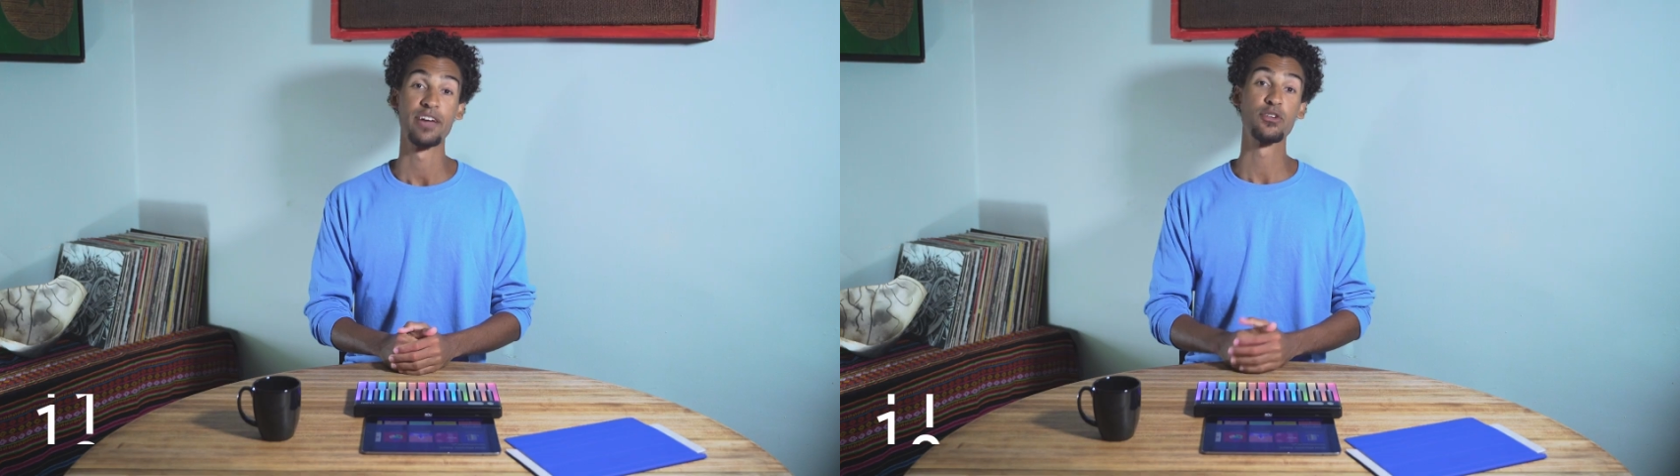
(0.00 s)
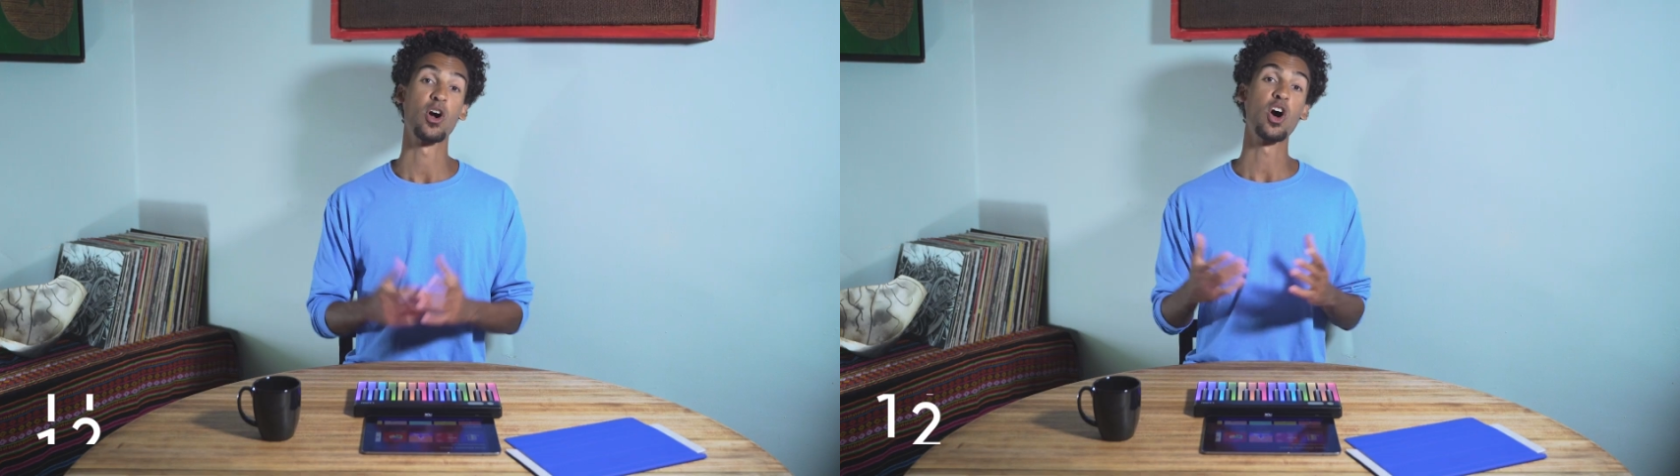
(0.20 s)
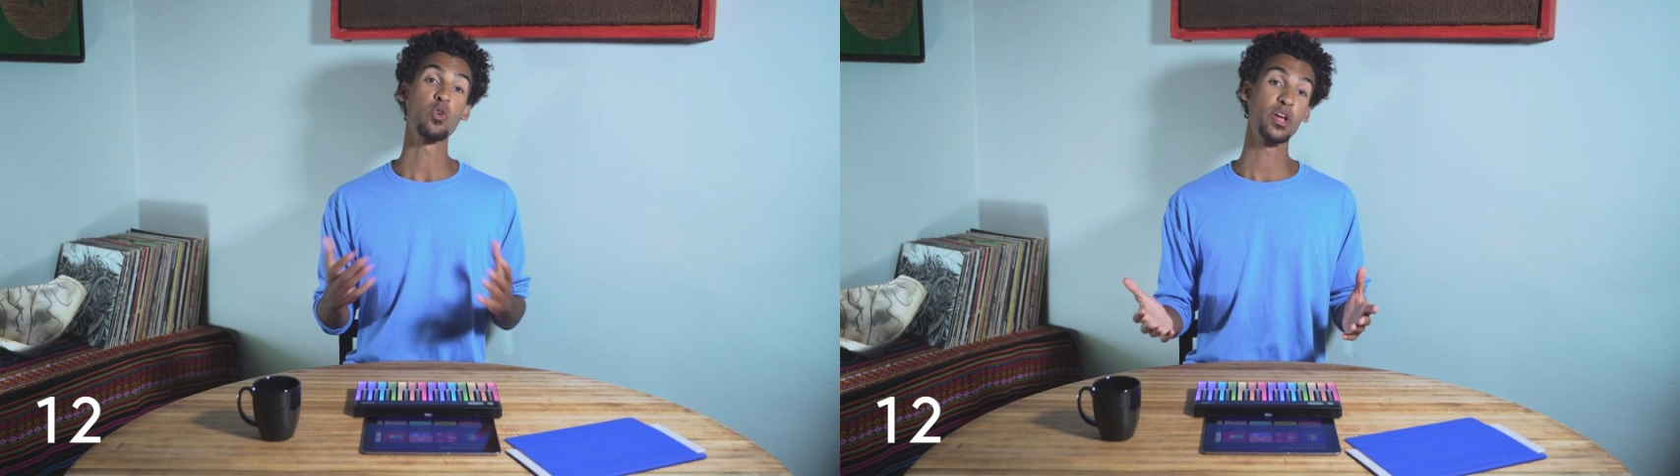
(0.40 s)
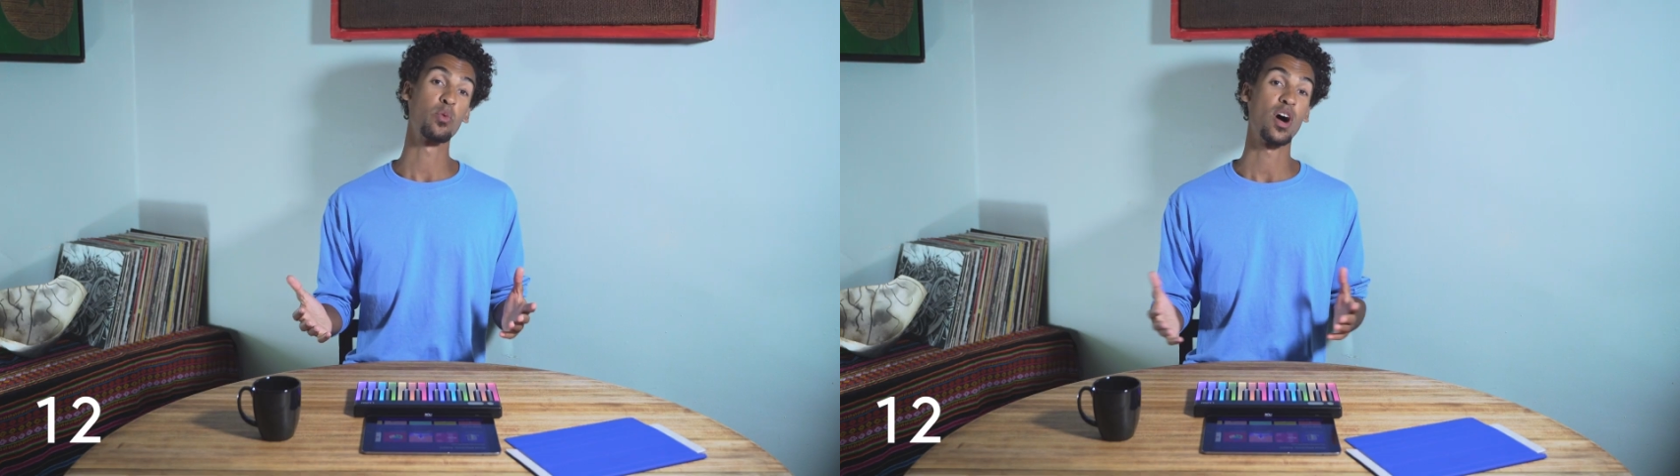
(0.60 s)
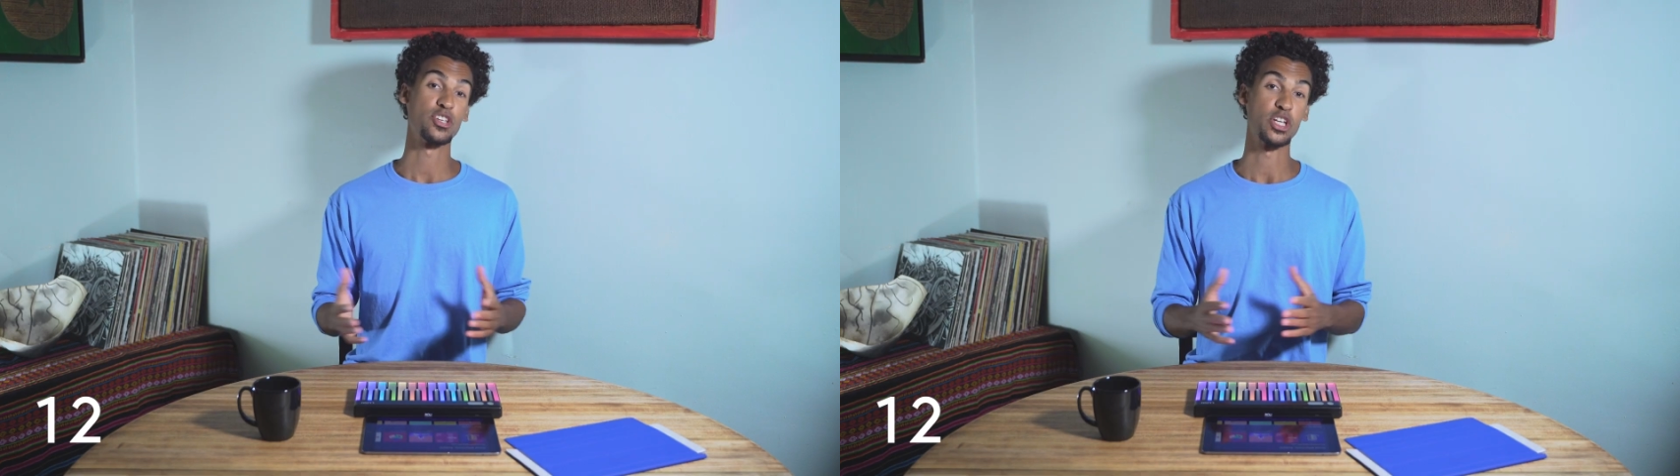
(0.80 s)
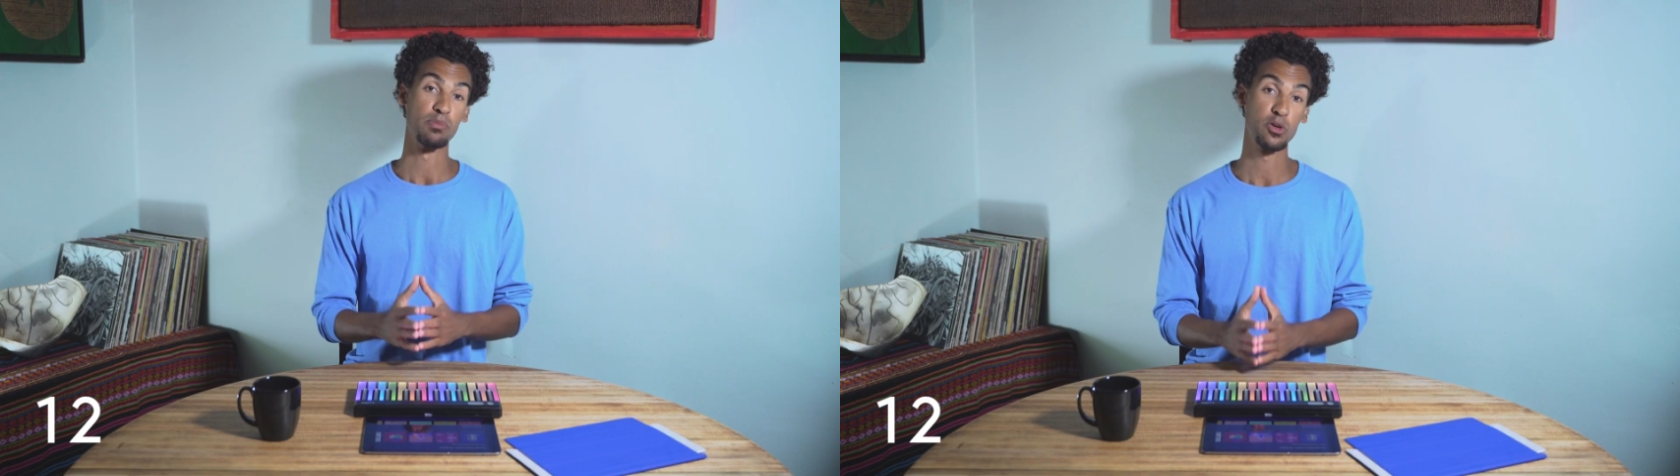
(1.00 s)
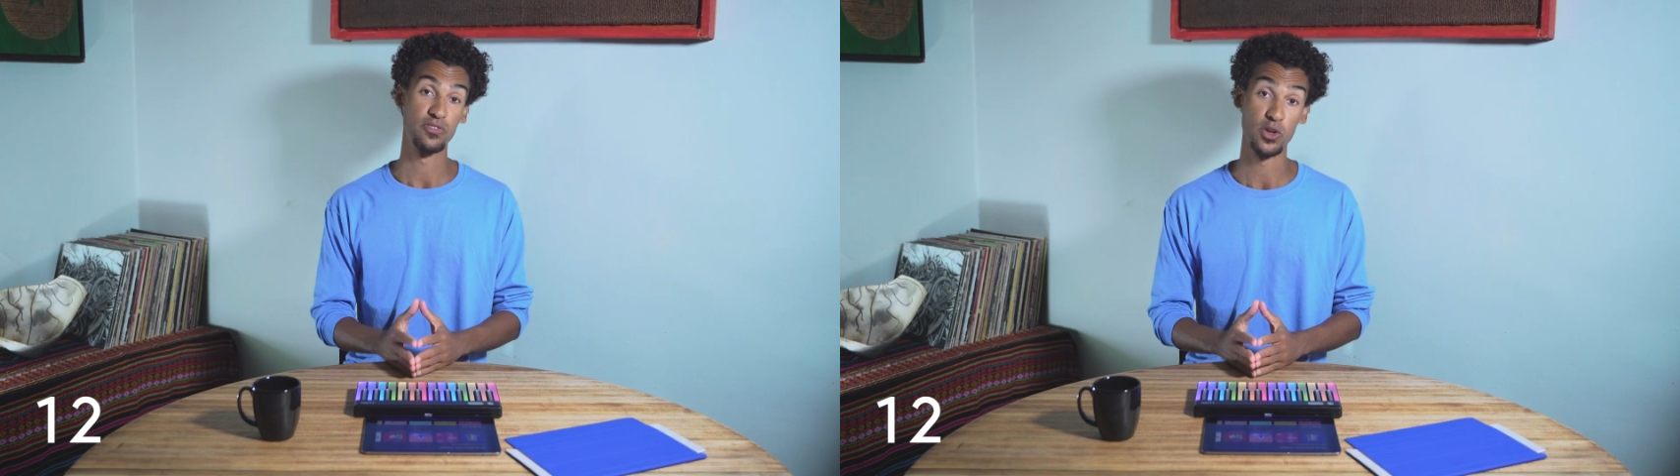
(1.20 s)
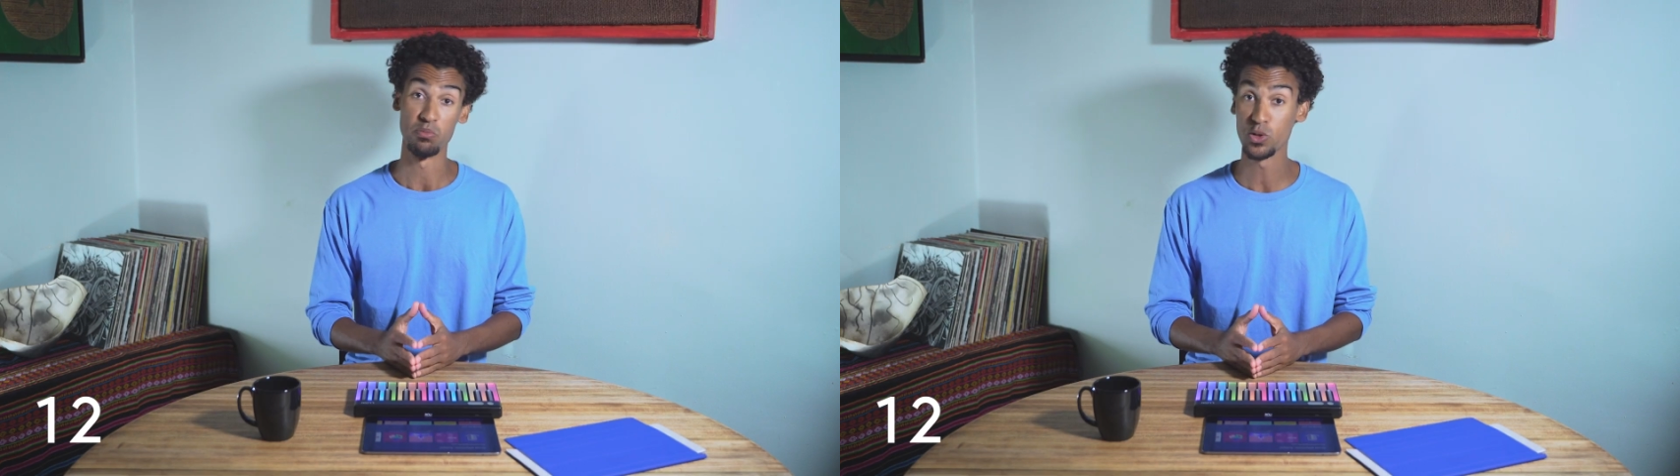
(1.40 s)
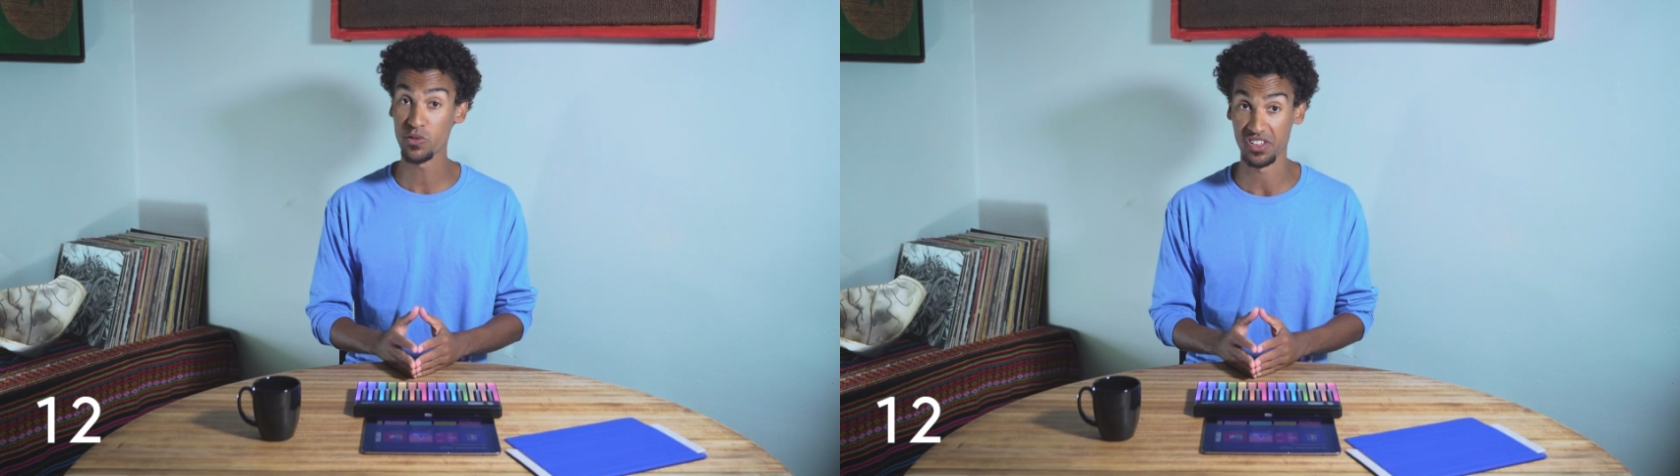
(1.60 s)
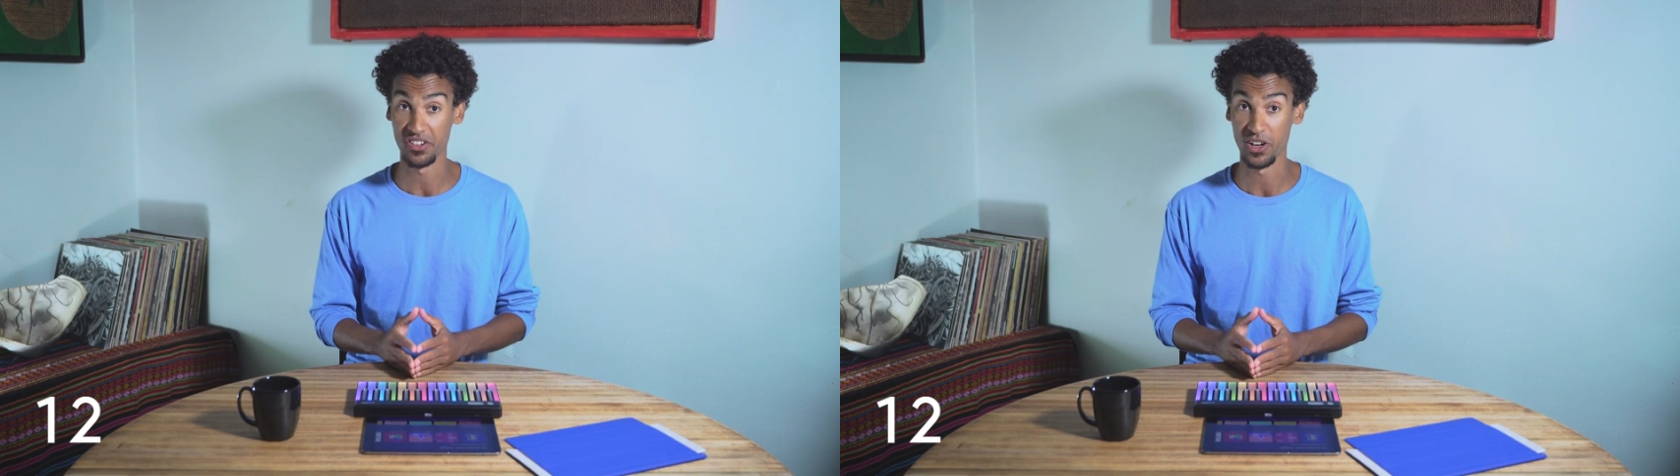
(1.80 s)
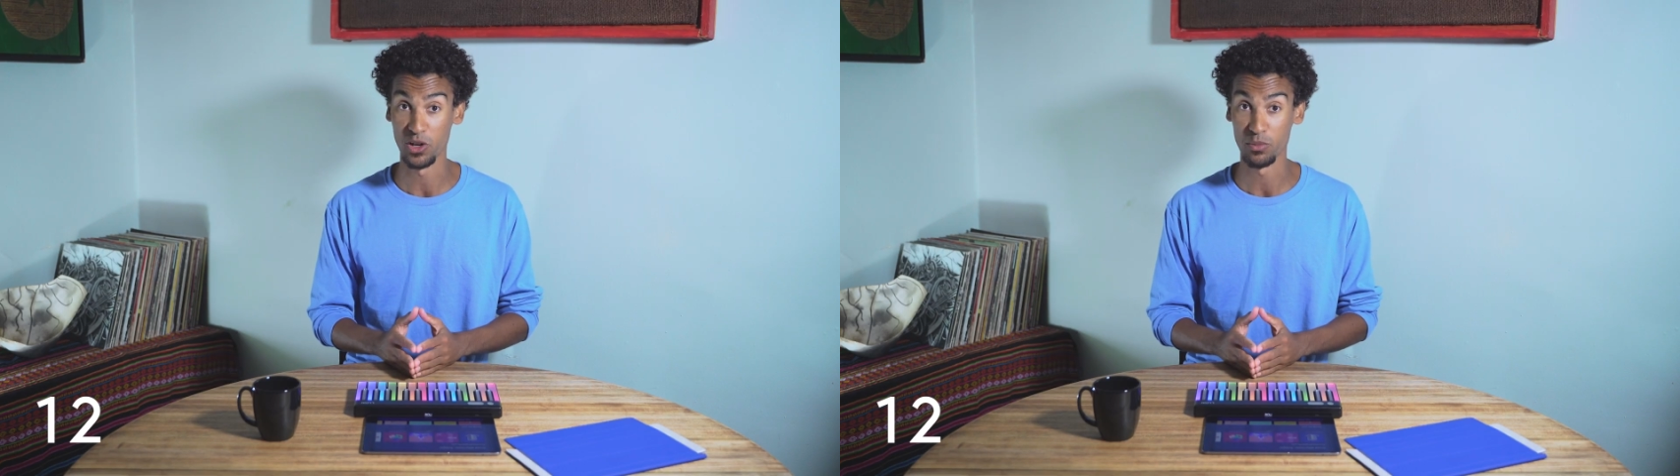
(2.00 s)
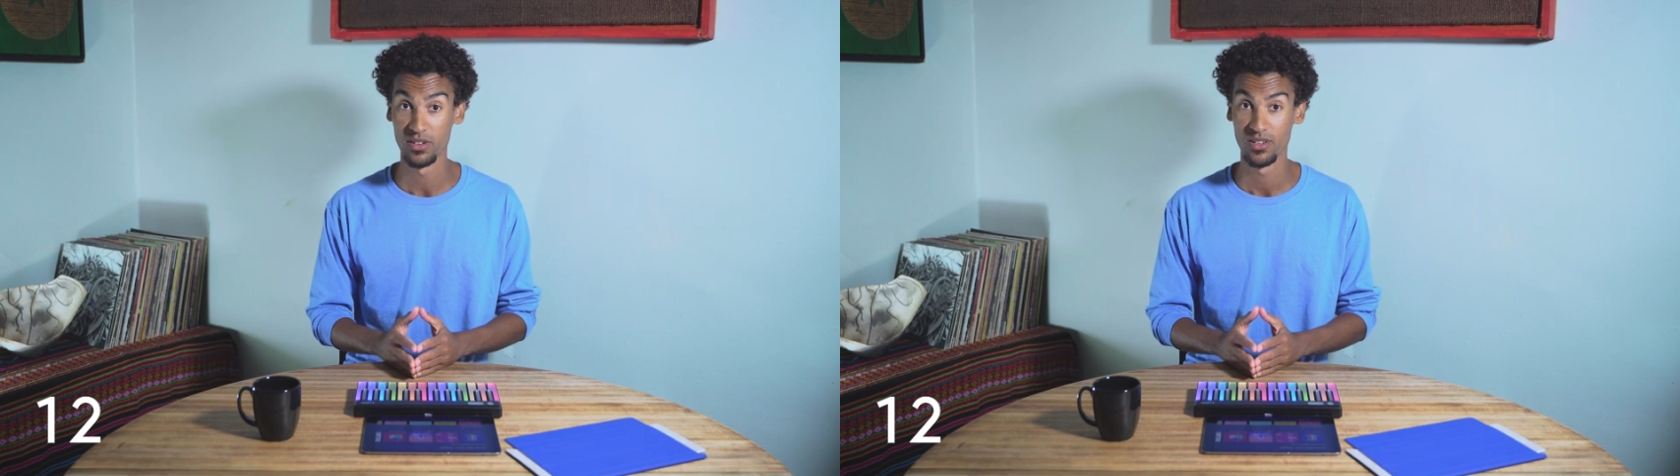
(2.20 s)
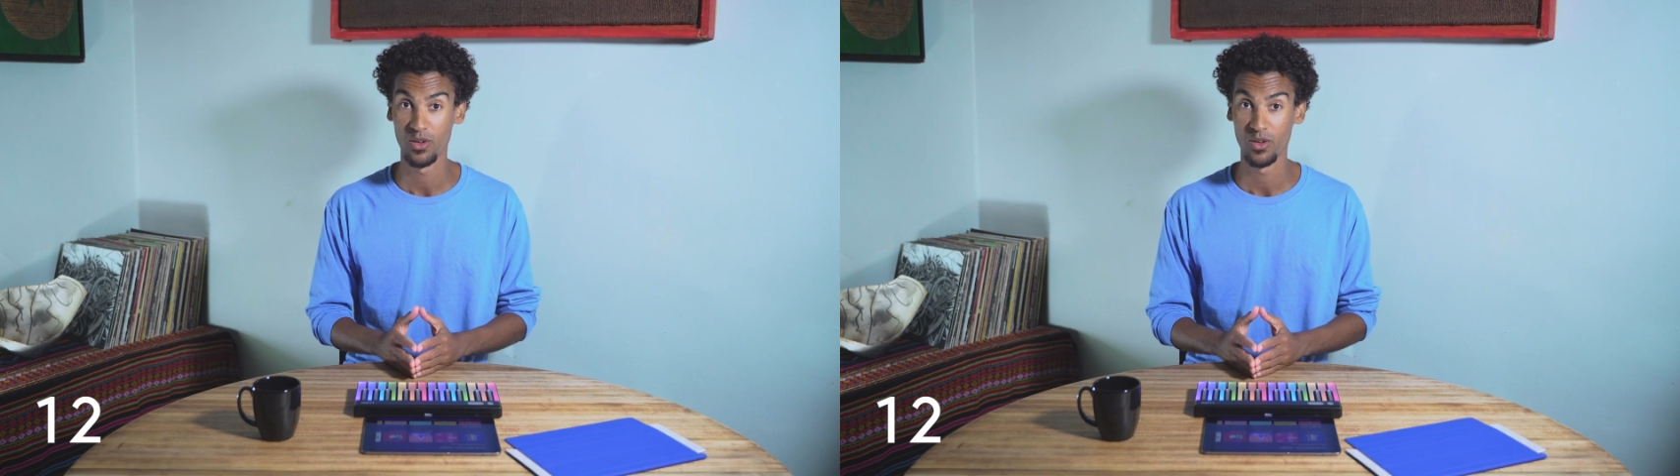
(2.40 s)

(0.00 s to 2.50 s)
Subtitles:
If you're already watching most of your movies at home,